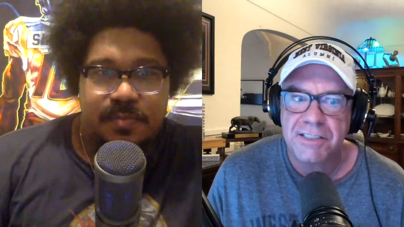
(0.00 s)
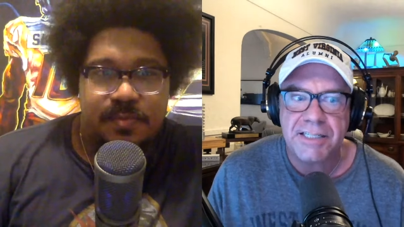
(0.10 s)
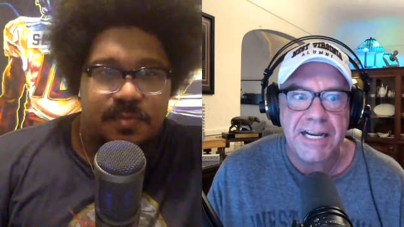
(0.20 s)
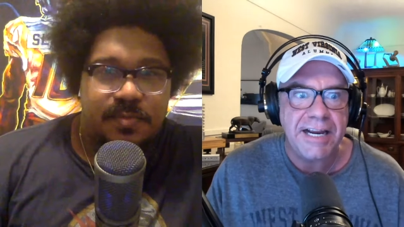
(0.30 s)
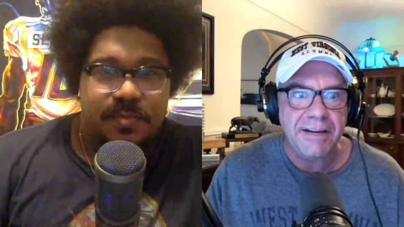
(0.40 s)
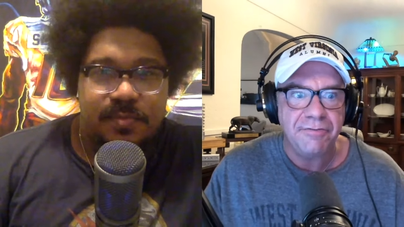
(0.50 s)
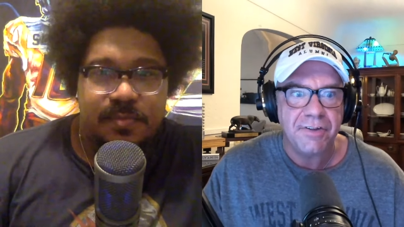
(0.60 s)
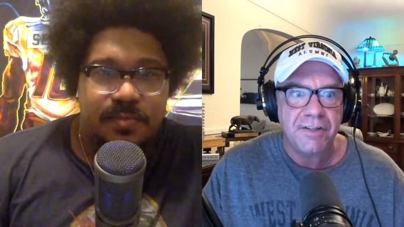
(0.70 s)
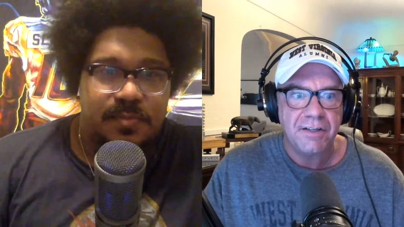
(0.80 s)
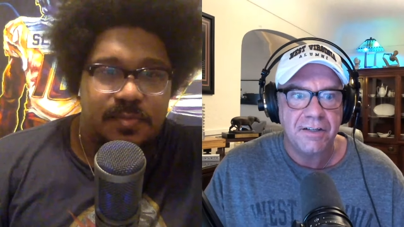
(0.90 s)

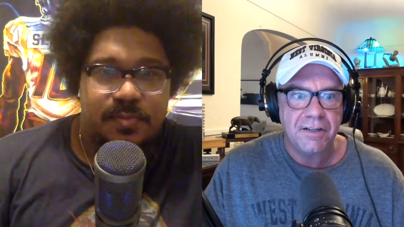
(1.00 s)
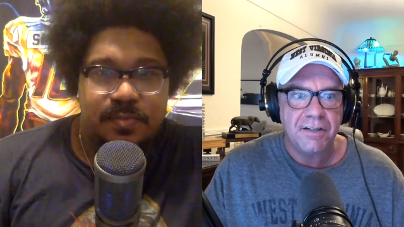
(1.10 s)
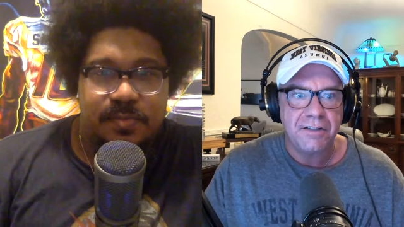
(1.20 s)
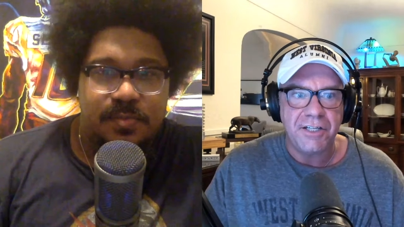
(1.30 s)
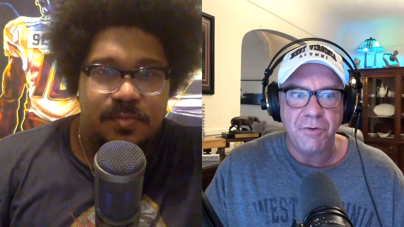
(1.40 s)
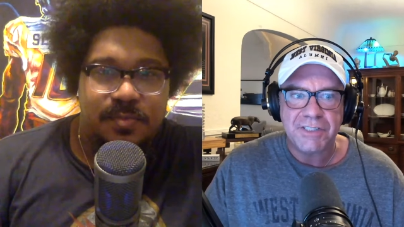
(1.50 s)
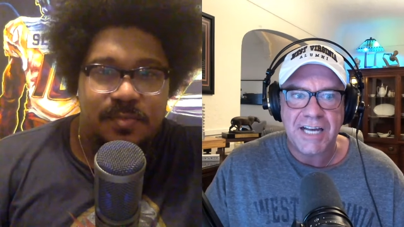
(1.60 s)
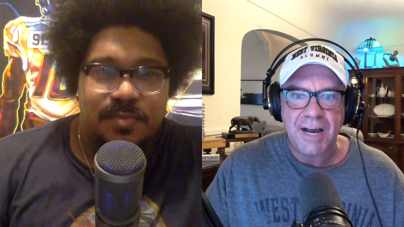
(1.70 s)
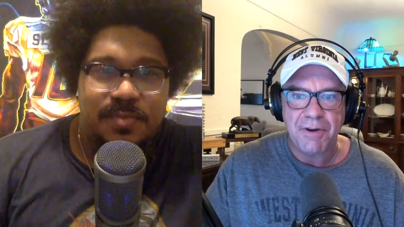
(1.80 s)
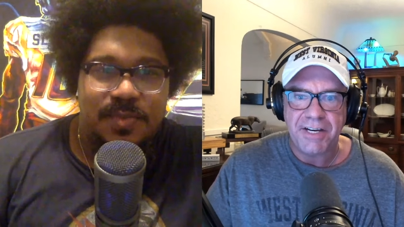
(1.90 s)
Speaker 1: Steve, do you know
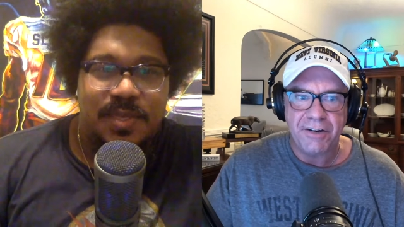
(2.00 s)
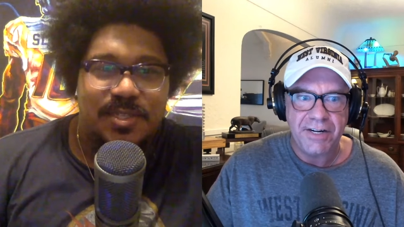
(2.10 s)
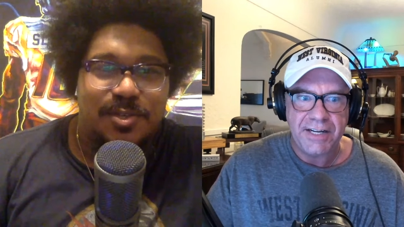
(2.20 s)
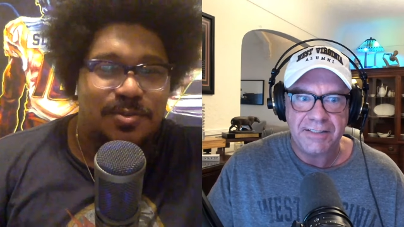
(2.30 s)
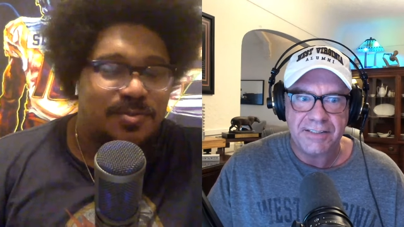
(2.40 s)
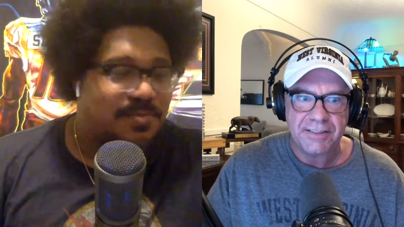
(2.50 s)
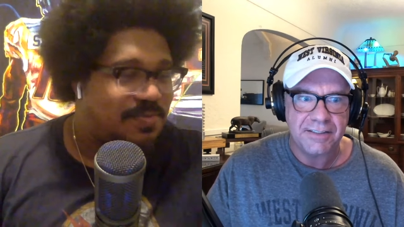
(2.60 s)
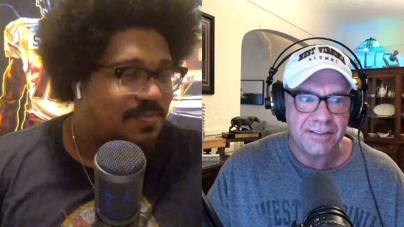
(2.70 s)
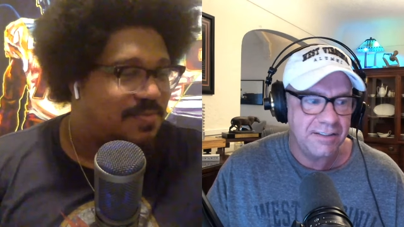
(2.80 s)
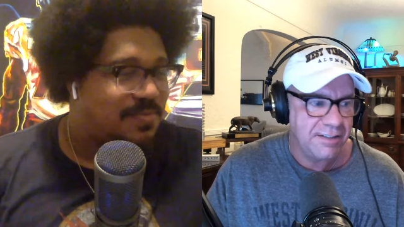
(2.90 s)
what time of year it
Speaker 2: Dude,
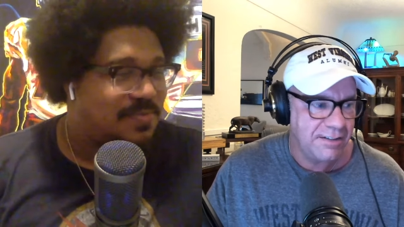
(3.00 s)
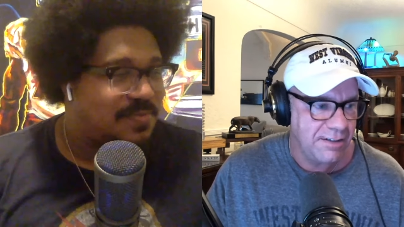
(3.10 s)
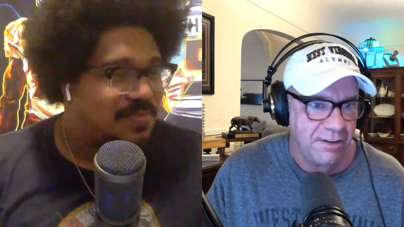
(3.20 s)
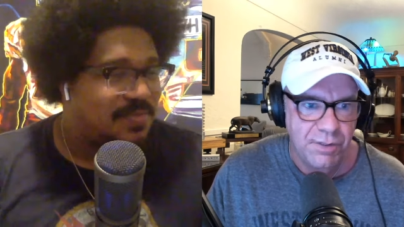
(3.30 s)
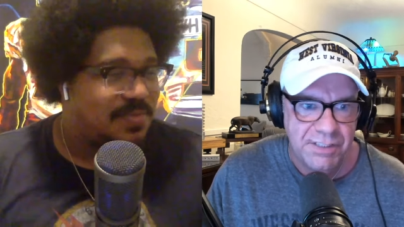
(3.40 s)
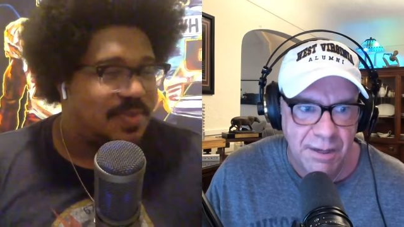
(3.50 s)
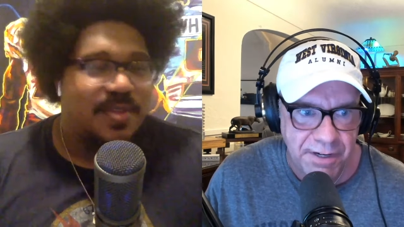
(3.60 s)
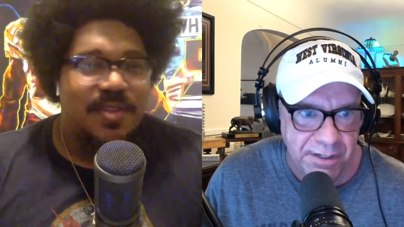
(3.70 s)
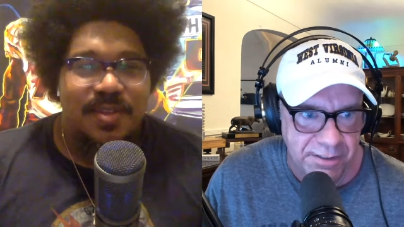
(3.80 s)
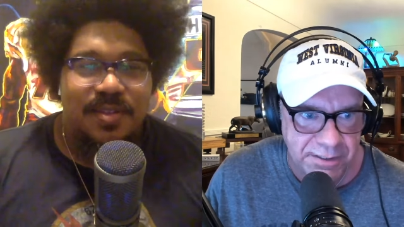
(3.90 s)
is? What
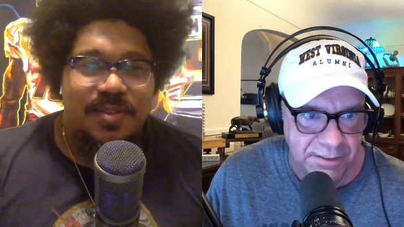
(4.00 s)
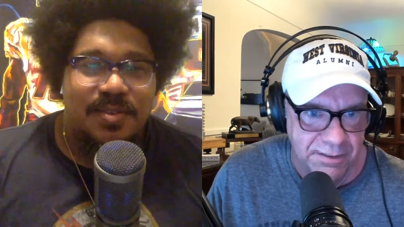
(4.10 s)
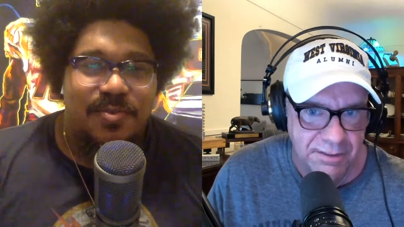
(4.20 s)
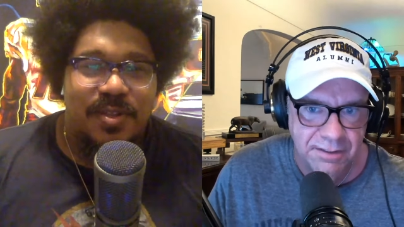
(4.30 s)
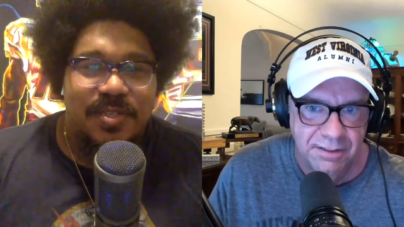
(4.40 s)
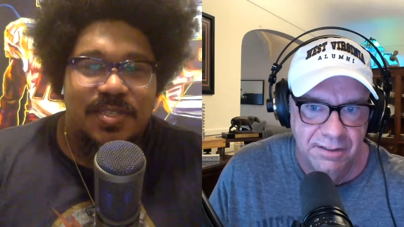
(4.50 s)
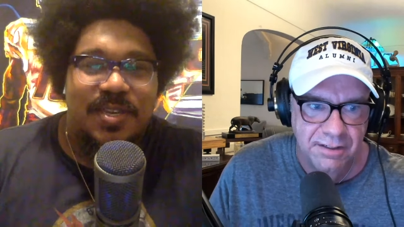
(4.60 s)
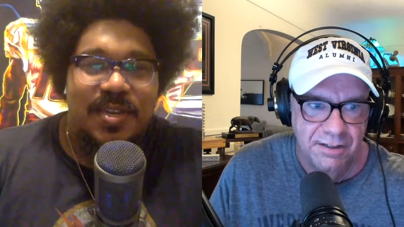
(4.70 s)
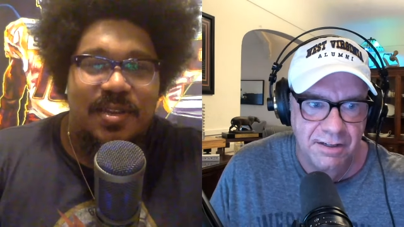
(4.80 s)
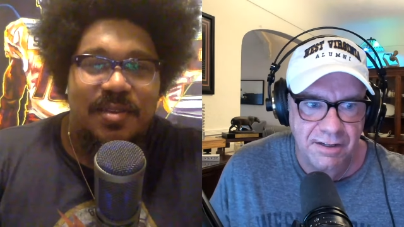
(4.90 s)
time of year is it? The
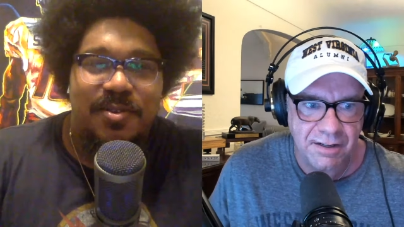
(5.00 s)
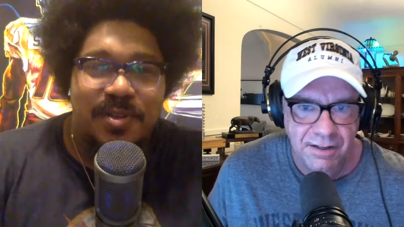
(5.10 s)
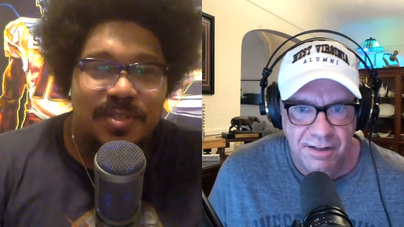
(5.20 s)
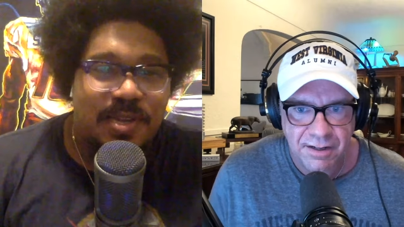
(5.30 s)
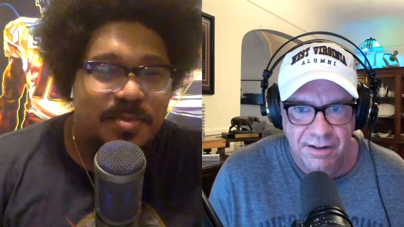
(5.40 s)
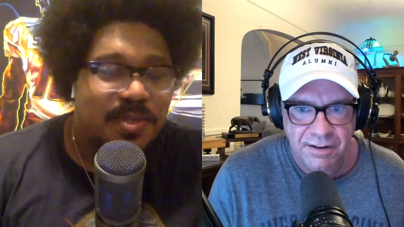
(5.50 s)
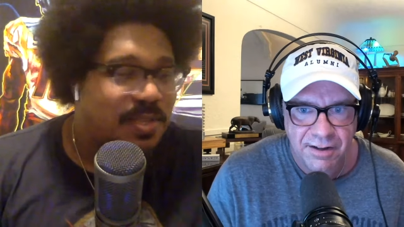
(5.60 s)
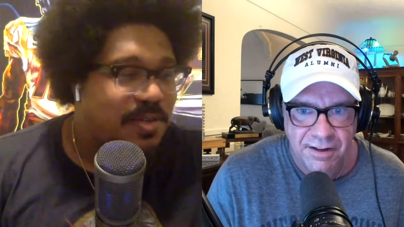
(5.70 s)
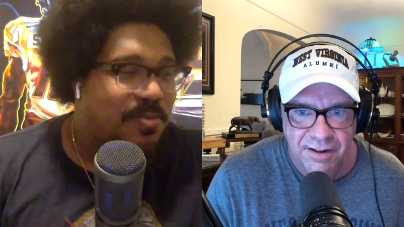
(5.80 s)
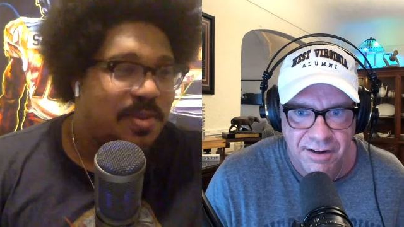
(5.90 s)
greatest time, the greatest time of
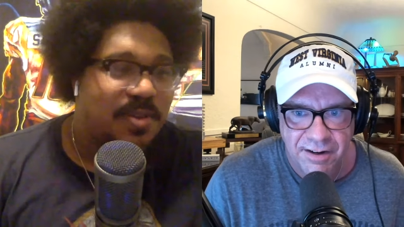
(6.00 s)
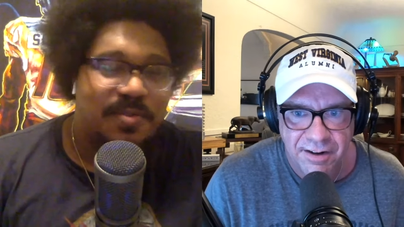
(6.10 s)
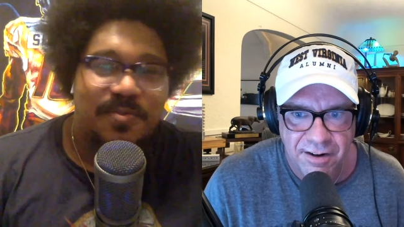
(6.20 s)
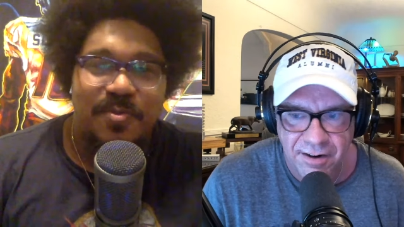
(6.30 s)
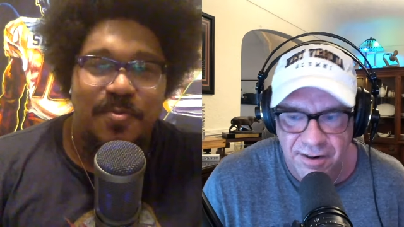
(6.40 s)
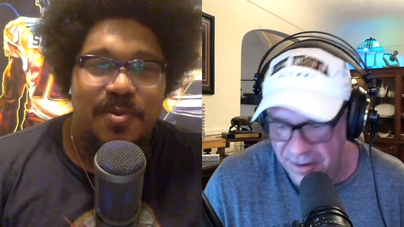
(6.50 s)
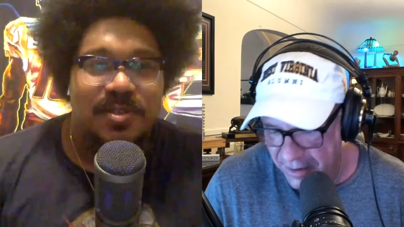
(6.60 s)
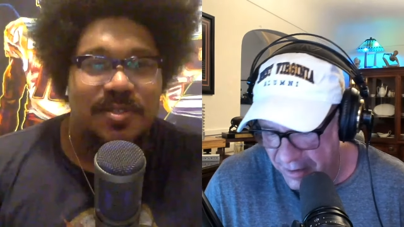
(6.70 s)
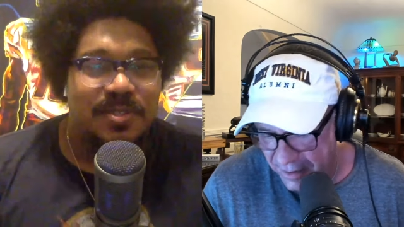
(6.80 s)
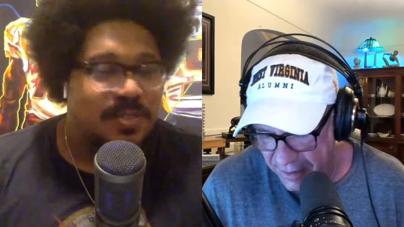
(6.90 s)
the year, man.
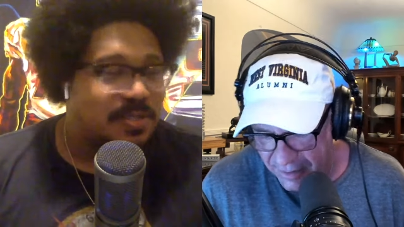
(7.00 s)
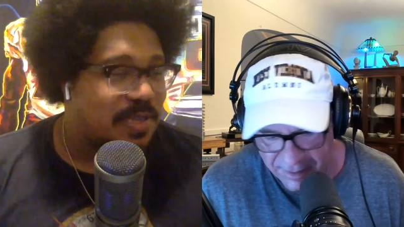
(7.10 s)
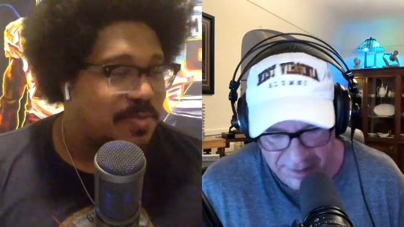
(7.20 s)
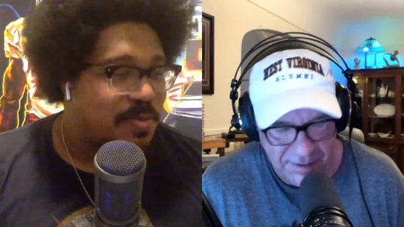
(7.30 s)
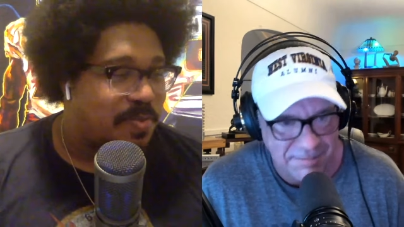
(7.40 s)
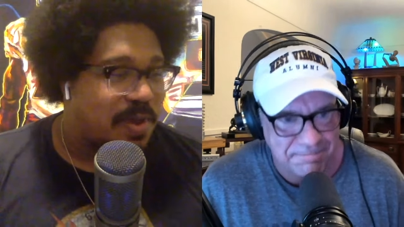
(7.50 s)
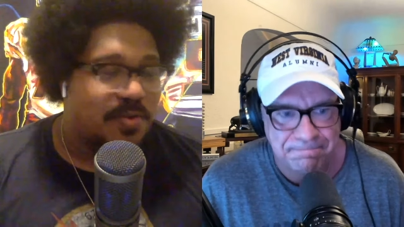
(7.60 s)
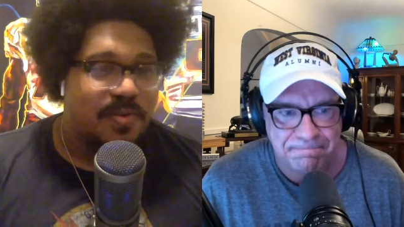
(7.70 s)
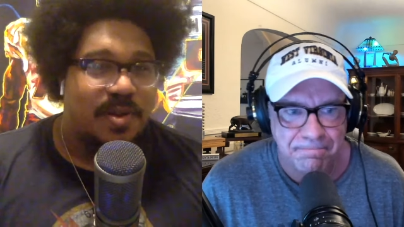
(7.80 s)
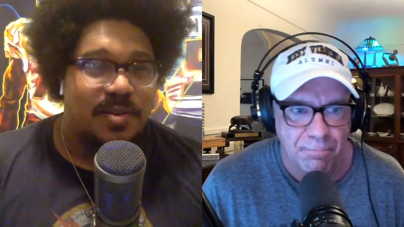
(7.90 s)
Football season's coming
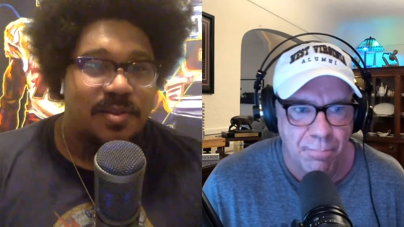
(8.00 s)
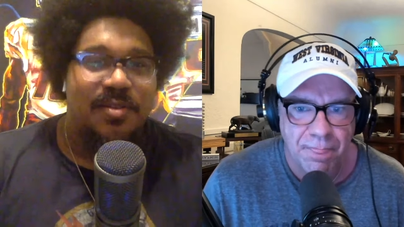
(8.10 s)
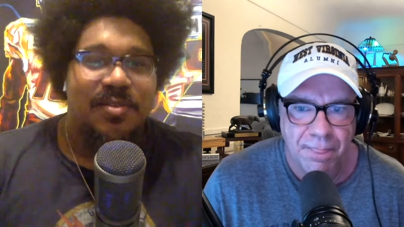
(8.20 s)
back around.